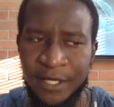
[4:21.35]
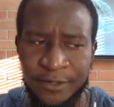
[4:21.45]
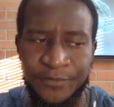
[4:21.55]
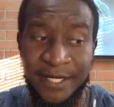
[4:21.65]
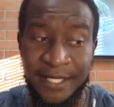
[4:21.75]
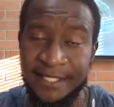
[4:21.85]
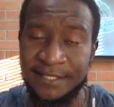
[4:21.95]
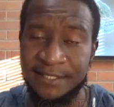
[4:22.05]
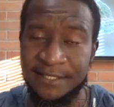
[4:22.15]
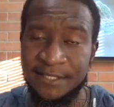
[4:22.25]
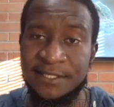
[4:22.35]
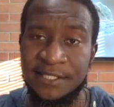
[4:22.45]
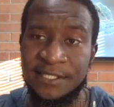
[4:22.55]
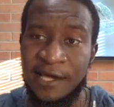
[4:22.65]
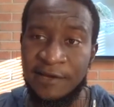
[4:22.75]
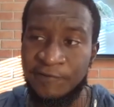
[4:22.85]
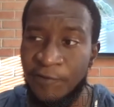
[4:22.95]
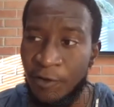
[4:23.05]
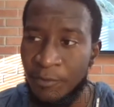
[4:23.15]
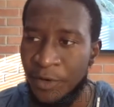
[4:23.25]
it already exists in that
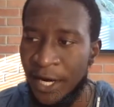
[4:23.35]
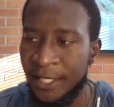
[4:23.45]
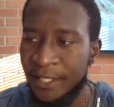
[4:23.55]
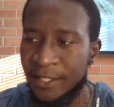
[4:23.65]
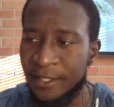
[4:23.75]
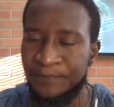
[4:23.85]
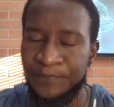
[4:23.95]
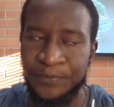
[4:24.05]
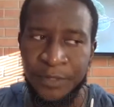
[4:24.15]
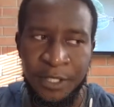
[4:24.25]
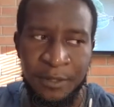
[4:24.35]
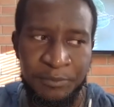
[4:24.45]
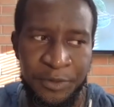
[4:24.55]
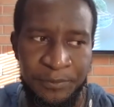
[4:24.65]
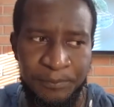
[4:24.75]
form, right? But